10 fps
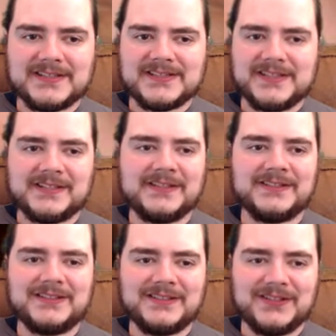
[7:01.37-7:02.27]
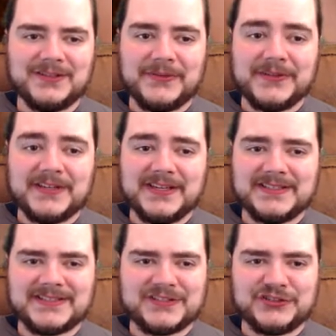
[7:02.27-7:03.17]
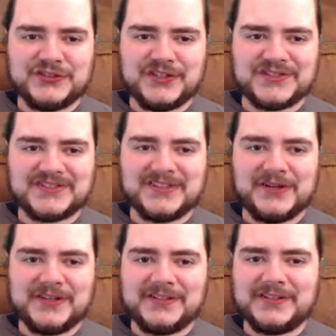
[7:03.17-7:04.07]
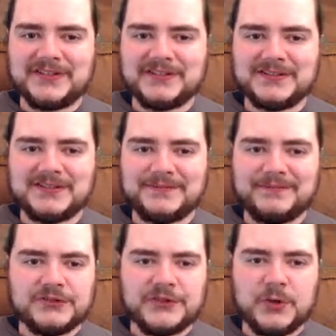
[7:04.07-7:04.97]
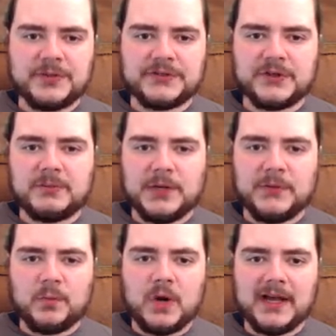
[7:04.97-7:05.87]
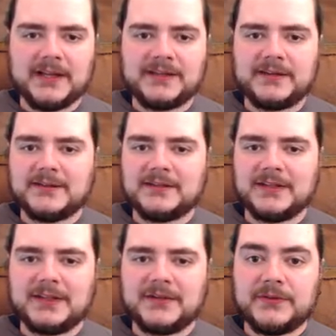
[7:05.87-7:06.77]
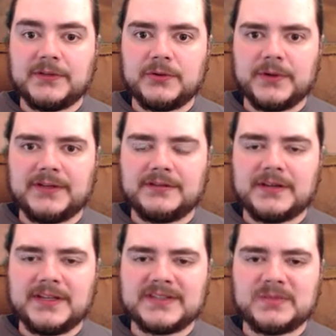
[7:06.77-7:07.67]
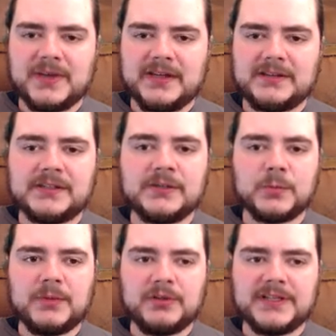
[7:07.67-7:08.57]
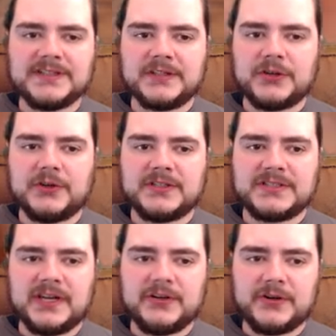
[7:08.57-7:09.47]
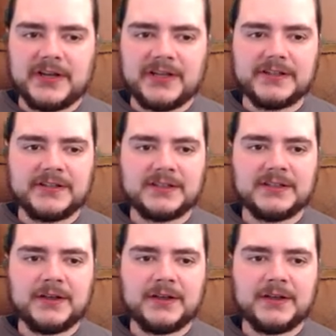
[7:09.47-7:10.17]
I said, the night's just started. She opened her mouth wide. The grin expanded, replacing her entire head